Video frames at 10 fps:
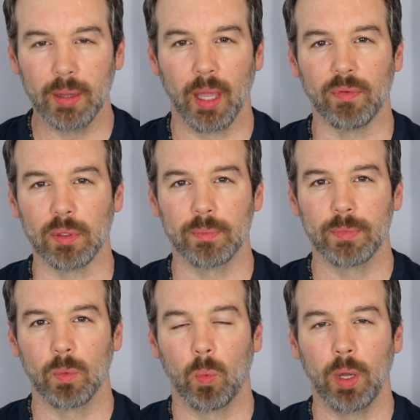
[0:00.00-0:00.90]
level,
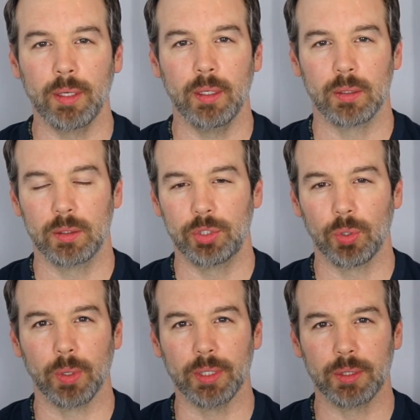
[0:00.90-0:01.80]
one
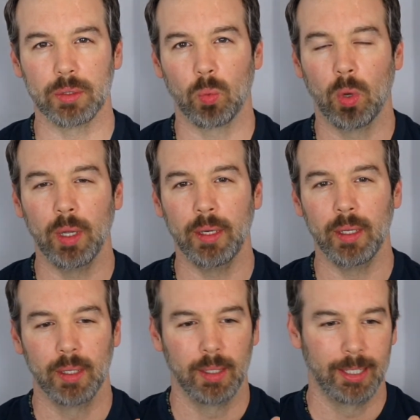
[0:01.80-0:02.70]
choice, one
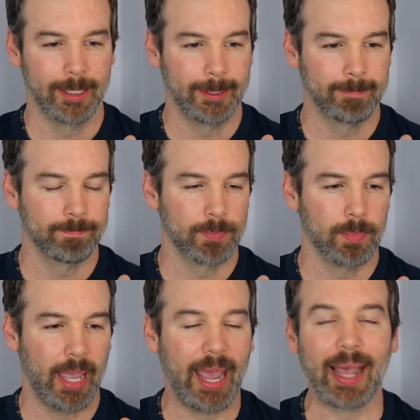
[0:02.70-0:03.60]

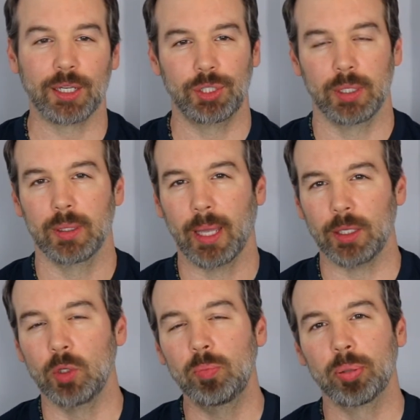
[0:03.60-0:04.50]
action that
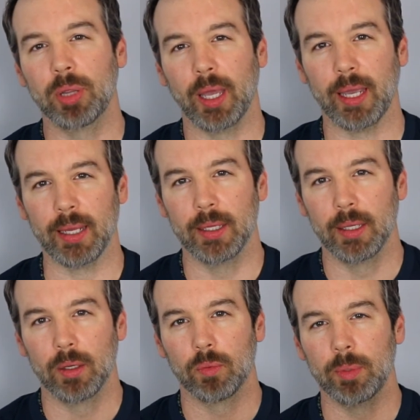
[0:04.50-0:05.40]
you play
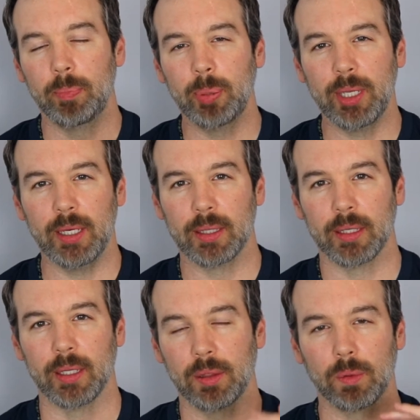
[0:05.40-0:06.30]

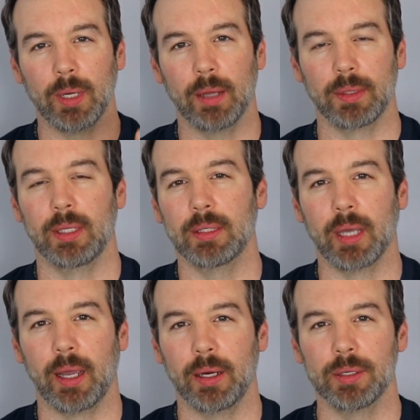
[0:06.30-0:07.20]
repeatedly throughout the
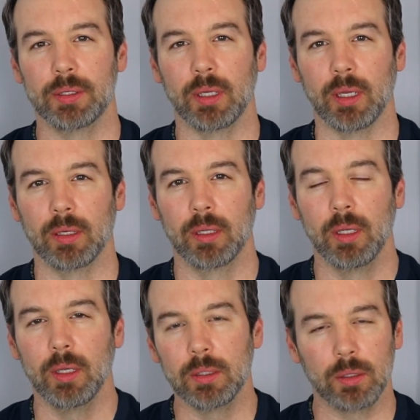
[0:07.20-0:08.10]
entire scene.
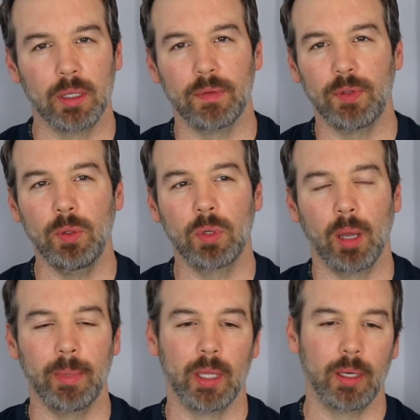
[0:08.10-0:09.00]
So that if you
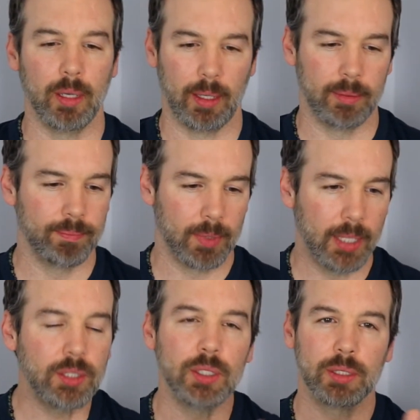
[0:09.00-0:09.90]
come in and
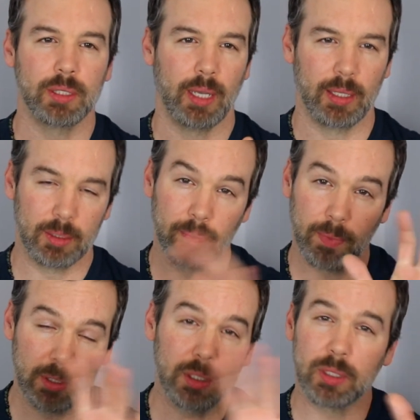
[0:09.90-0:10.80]
let's just say,
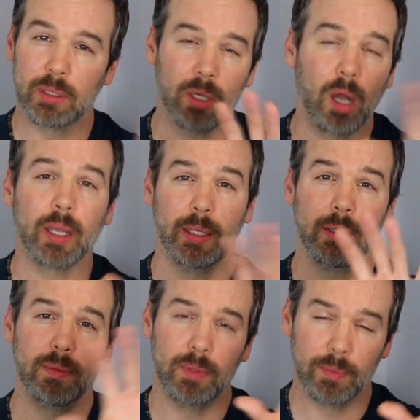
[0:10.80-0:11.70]
let's just talk
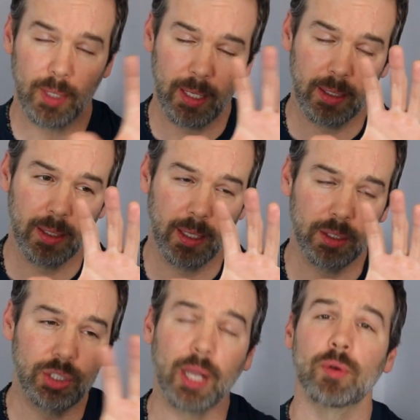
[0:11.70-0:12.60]
in
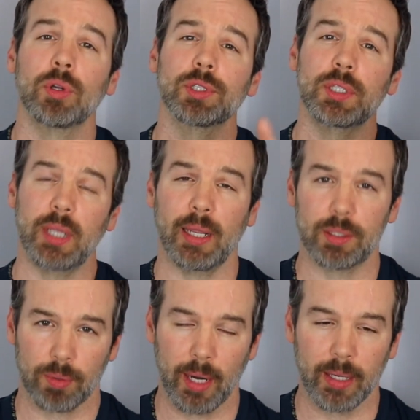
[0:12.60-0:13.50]
general
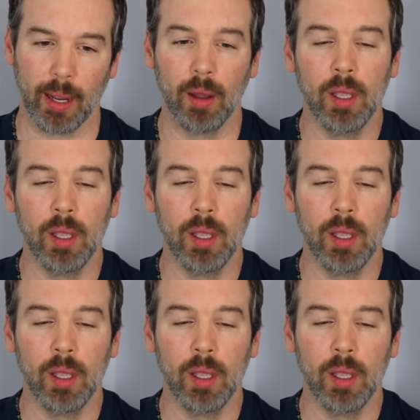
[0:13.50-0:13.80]
states right now,